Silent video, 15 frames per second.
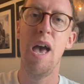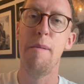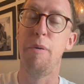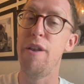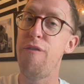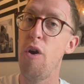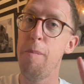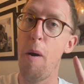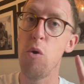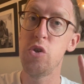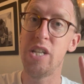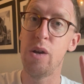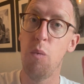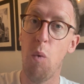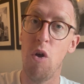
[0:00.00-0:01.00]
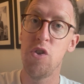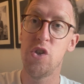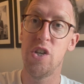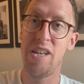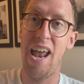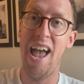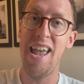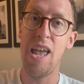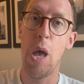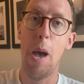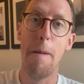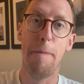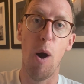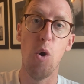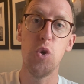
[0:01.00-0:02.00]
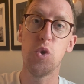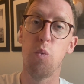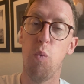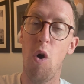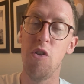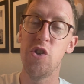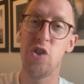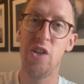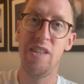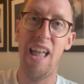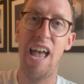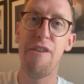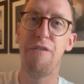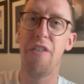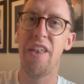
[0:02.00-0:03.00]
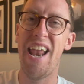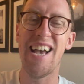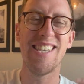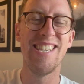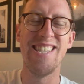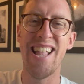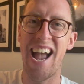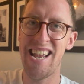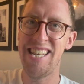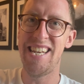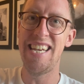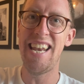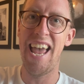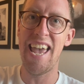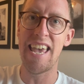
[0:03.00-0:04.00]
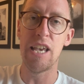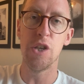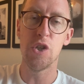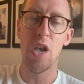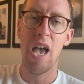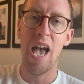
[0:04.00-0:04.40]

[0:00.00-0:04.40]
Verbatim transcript: But if you're posting once a day, post once a day for the next ninety days.